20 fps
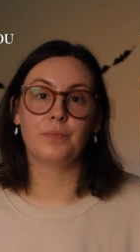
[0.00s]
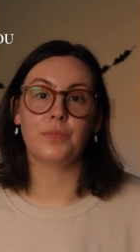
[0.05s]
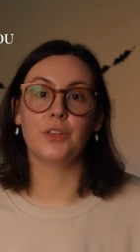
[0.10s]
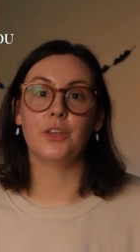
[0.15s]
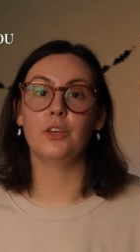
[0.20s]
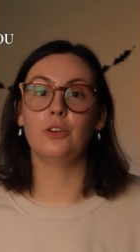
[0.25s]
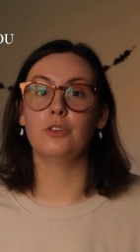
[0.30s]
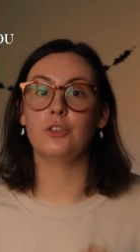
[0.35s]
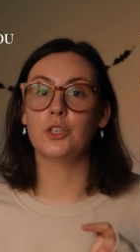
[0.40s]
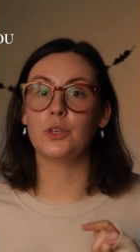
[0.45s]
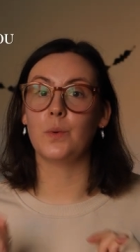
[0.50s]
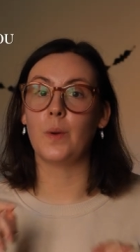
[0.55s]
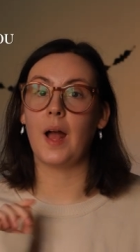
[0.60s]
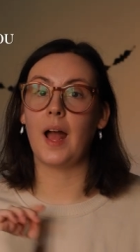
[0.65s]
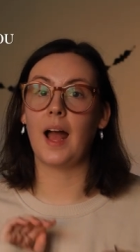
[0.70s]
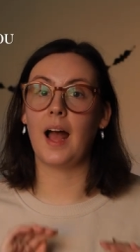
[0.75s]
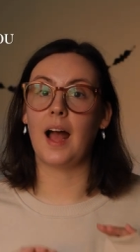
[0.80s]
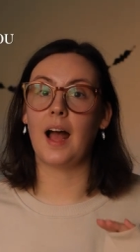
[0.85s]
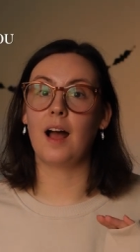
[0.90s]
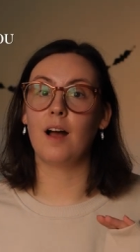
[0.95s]
You do
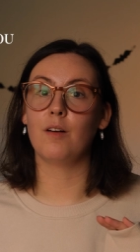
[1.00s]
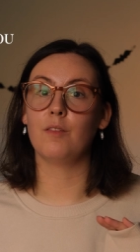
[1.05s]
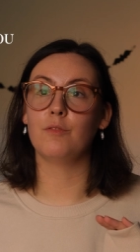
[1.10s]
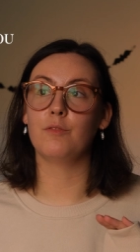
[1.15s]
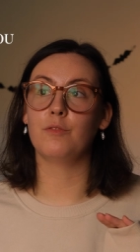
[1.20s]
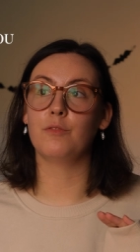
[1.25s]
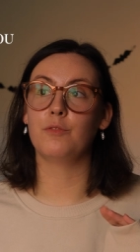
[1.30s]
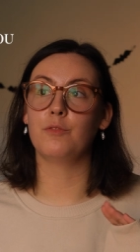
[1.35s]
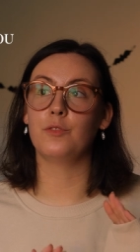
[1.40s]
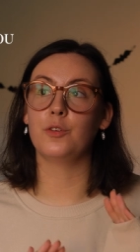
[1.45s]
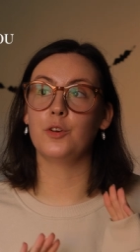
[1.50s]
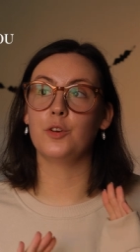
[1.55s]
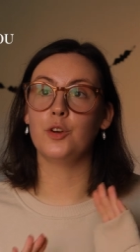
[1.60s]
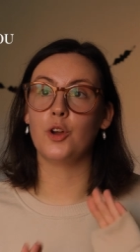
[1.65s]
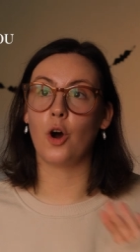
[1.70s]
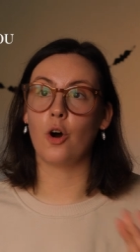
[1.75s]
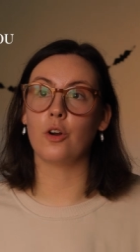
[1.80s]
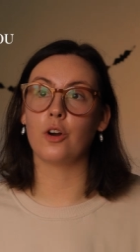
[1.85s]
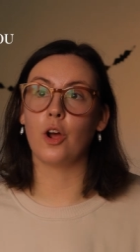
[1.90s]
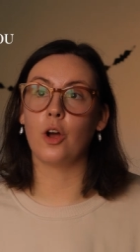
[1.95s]
have
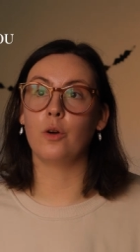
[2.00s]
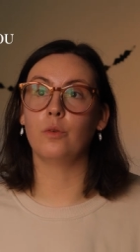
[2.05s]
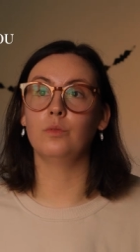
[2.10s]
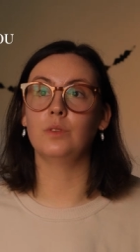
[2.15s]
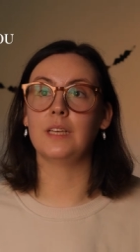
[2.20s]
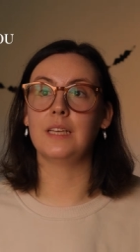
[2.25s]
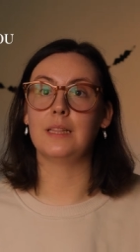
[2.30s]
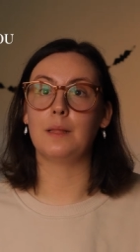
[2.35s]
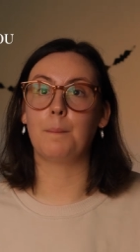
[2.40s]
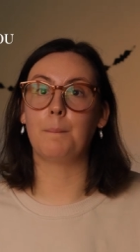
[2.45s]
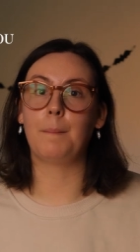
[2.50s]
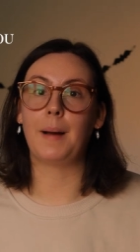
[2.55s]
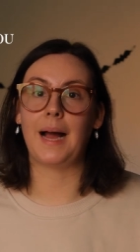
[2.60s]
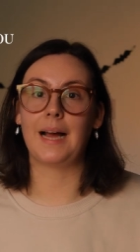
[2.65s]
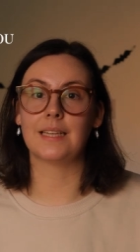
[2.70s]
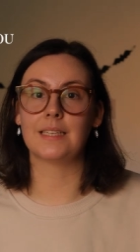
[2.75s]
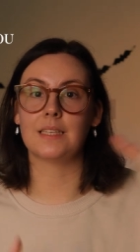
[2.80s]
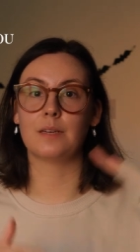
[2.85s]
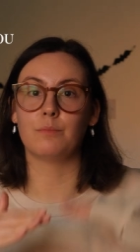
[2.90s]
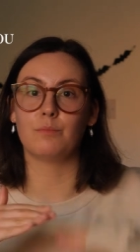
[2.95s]
not only the
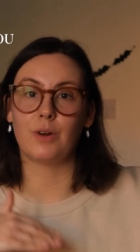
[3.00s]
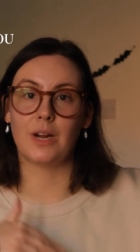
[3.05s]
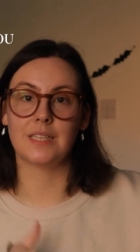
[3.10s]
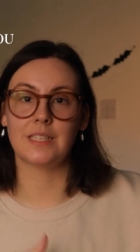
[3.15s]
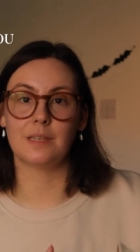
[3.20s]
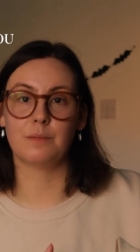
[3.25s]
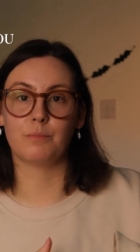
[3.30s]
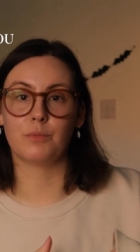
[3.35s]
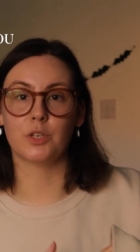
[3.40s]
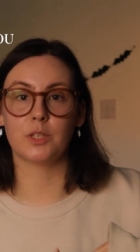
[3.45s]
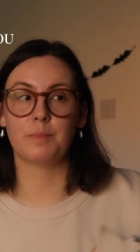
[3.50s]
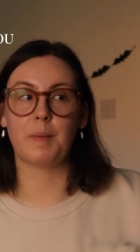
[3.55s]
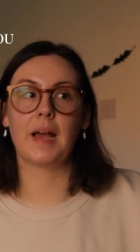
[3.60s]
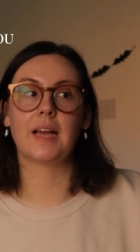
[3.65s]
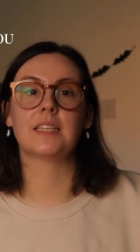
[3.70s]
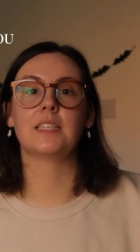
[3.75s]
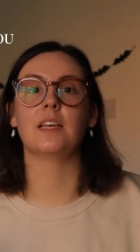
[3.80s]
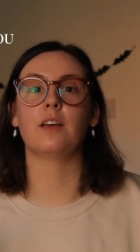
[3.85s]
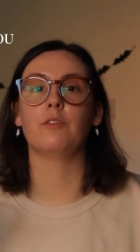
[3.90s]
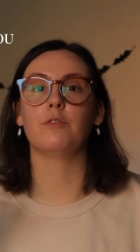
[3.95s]
past and present
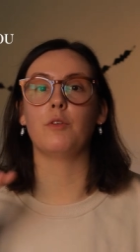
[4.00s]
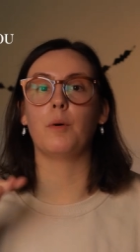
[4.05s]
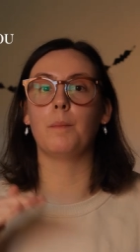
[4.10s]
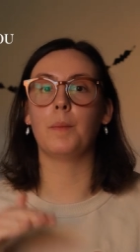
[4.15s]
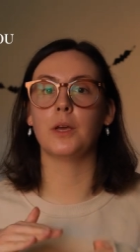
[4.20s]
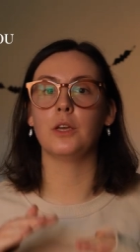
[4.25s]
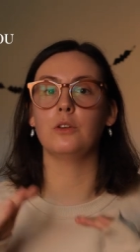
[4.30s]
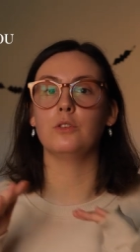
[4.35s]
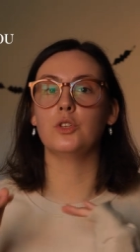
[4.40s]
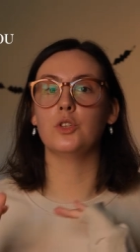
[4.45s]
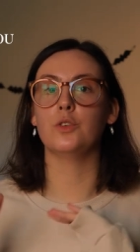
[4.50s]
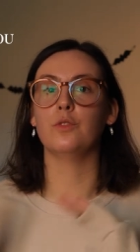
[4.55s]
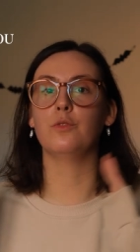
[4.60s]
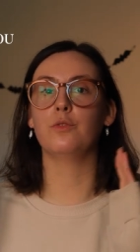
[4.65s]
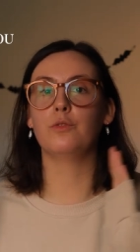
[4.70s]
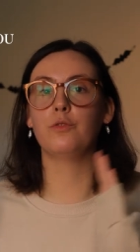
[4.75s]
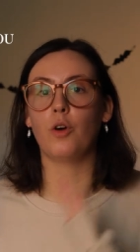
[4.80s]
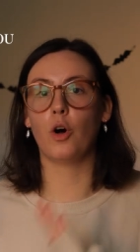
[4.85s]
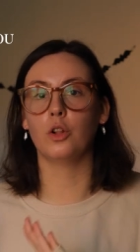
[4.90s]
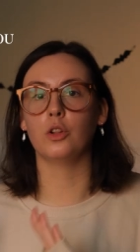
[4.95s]
perspective, but you do
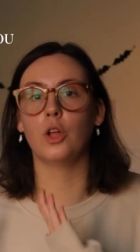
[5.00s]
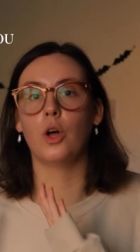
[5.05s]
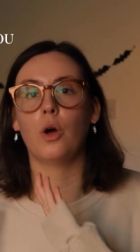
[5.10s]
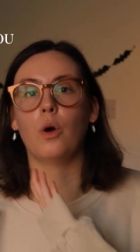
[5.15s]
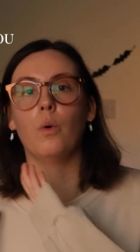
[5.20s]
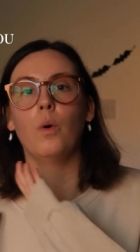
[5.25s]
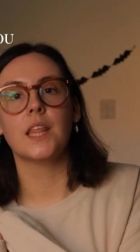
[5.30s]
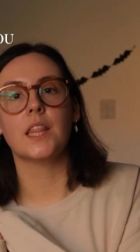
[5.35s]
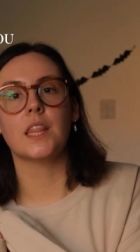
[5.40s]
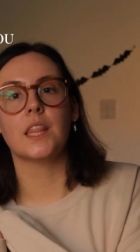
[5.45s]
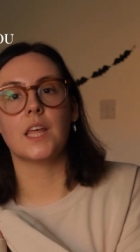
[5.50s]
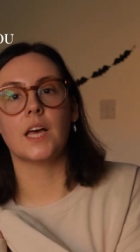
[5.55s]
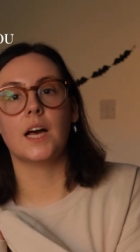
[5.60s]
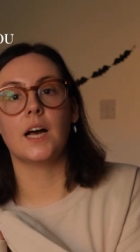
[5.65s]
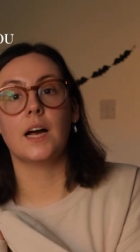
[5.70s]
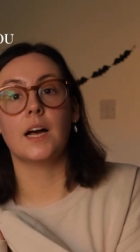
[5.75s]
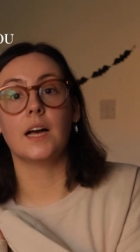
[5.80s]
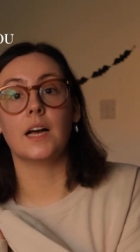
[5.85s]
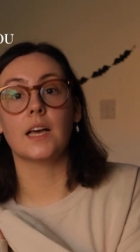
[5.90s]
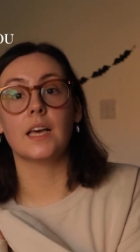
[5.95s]
follow
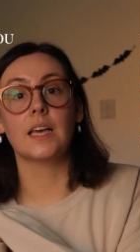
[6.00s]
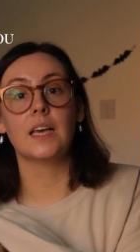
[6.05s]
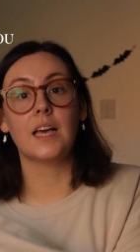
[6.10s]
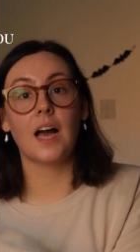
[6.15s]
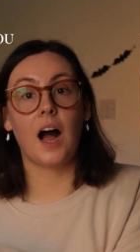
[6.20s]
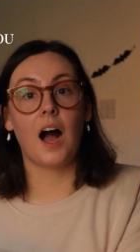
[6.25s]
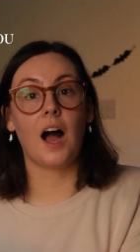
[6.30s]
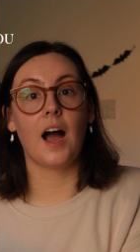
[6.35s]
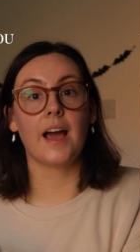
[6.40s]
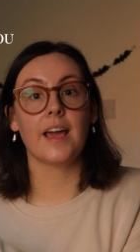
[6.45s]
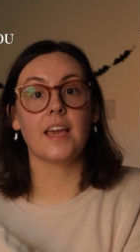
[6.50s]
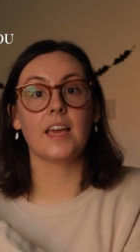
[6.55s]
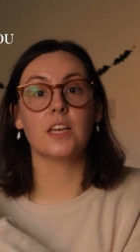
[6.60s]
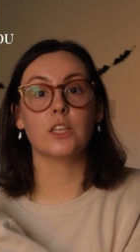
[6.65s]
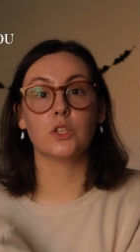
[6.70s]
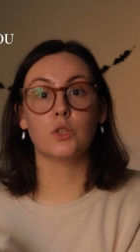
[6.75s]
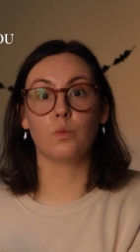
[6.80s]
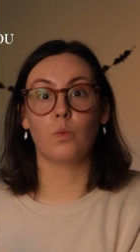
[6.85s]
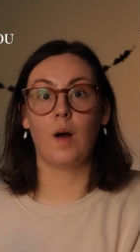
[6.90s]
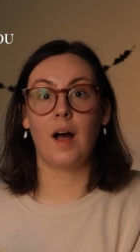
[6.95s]
the guy
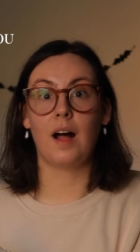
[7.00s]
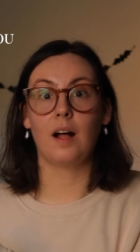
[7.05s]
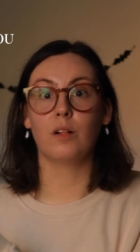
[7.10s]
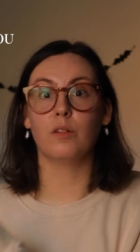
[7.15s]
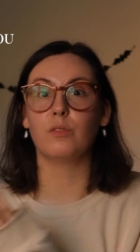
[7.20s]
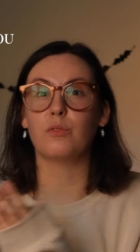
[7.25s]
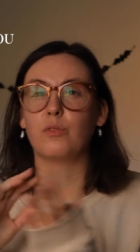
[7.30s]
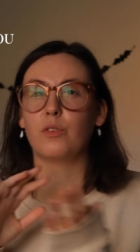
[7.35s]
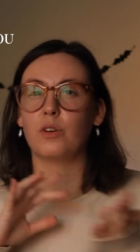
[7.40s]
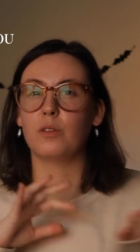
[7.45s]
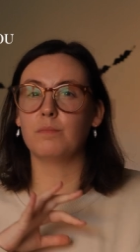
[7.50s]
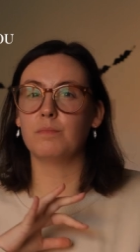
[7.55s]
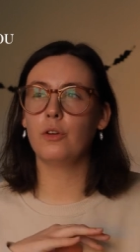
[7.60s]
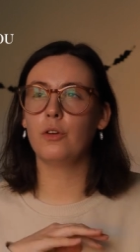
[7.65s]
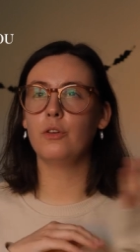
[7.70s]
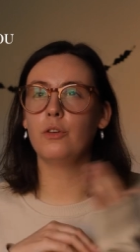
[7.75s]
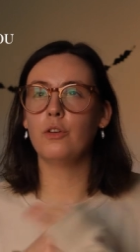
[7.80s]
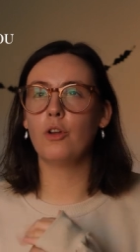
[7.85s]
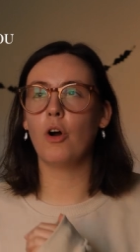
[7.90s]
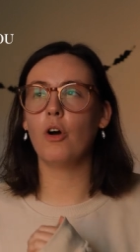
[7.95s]
as well for
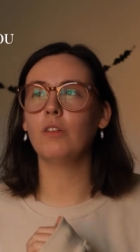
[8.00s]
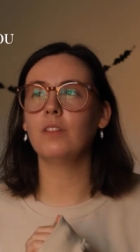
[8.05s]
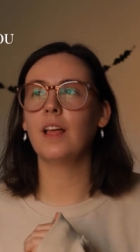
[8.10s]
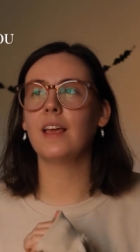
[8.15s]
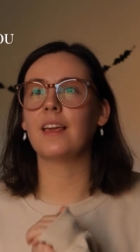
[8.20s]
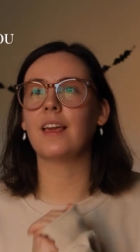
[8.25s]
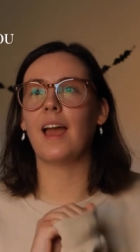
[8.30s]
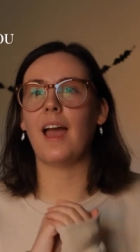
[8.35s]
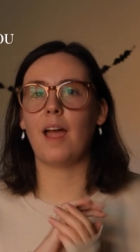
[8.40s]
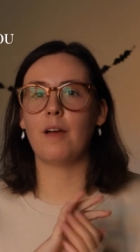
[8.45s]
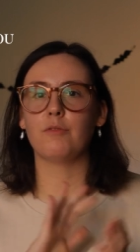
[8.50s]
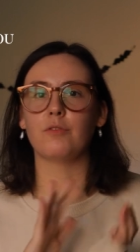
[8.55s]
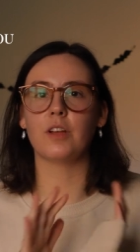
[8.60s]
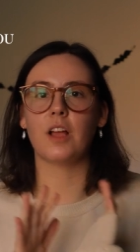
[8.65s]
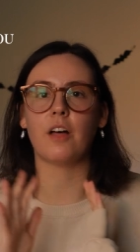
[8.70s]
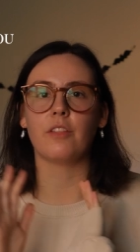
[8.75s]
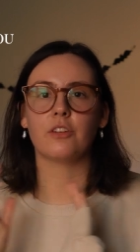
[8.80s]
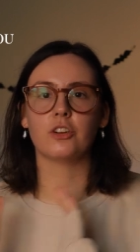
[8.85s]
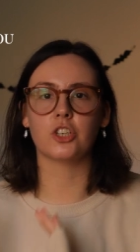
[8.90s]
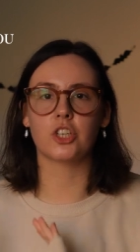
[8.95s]
not like every
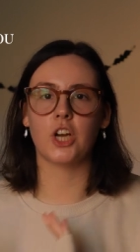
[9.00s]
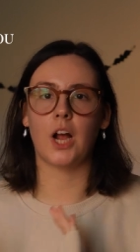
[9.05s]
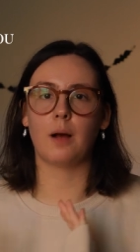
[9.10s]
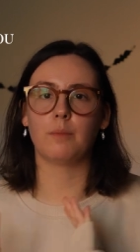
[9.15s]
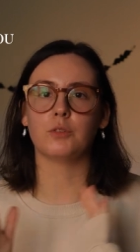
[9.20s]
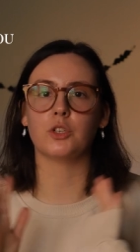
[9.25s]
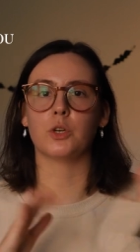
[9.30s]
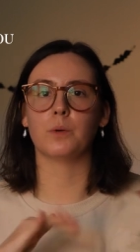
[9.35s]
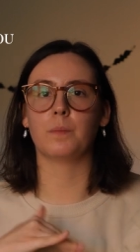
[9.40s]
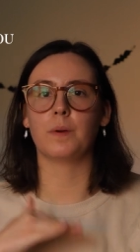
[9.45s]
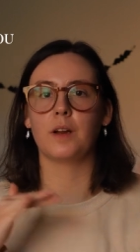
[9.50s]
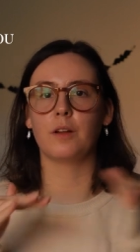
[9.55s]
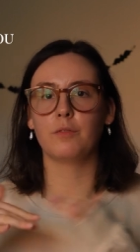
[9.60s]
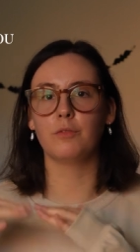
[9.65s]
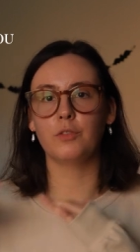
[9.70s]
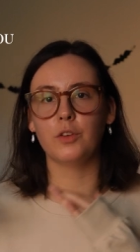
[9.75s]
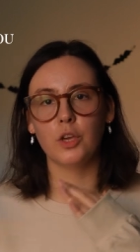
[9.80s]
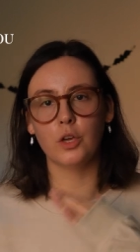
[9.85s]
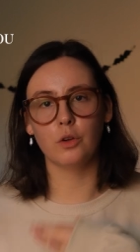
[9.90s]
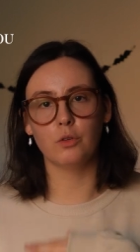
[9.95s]
other chapter, but a
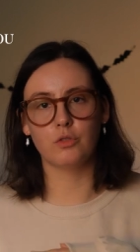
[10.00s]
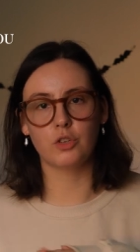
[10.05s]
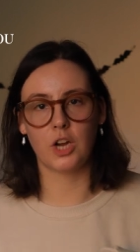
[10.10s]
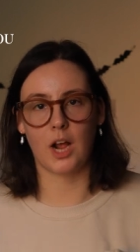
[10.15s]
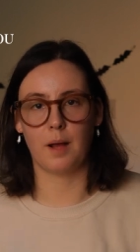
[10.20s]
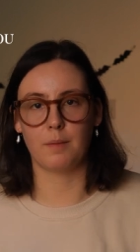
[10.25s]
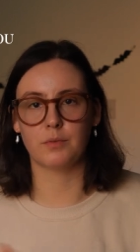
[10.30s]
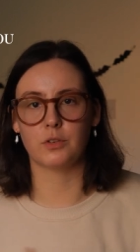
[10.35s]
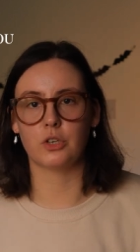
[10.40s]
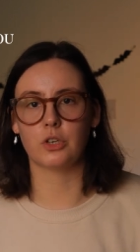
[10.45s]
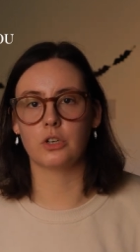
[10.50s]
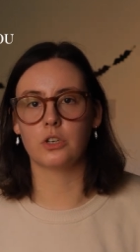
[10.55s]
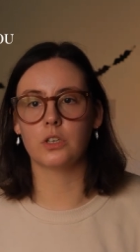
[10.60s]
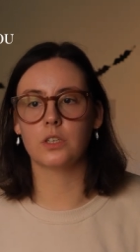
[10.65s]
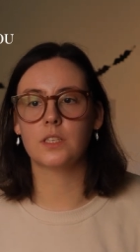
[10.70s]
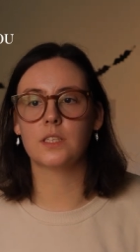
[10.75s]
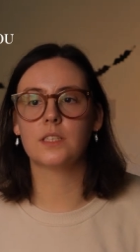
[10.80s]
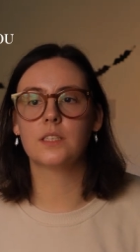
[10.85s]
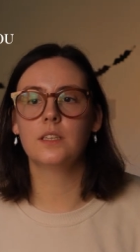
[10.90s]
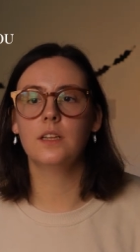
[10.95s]
few
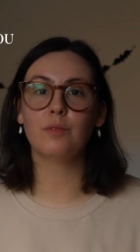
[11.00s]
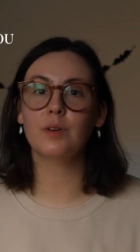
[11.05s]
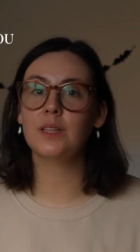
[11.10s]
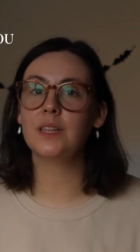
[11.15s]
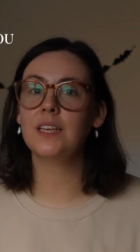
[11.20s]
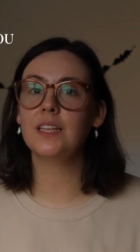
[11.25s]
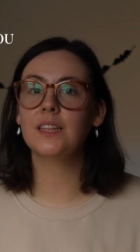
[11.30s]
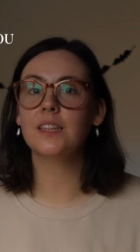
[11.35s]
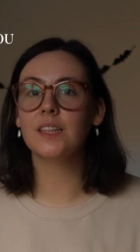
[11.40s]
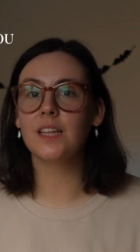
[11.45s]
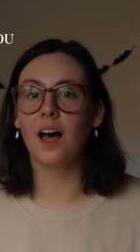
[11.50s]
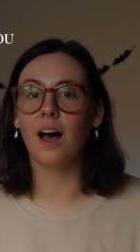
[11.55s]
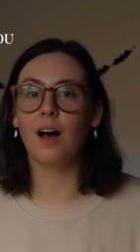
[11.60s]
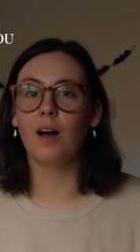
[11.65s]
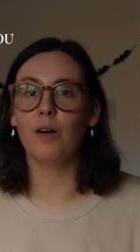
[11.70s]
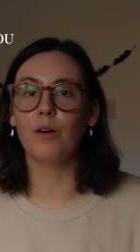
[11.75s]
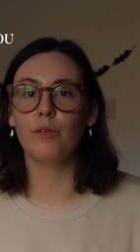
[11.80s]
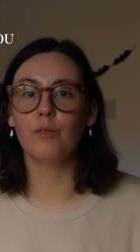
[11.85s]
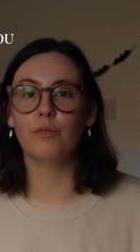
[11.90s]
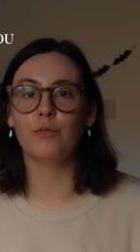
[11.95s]
chapters. Really
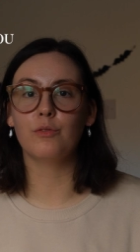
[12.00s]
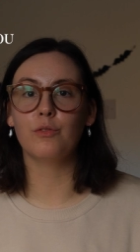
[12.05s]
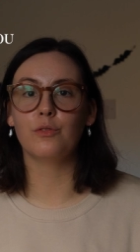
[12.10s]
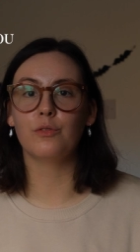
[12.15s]
love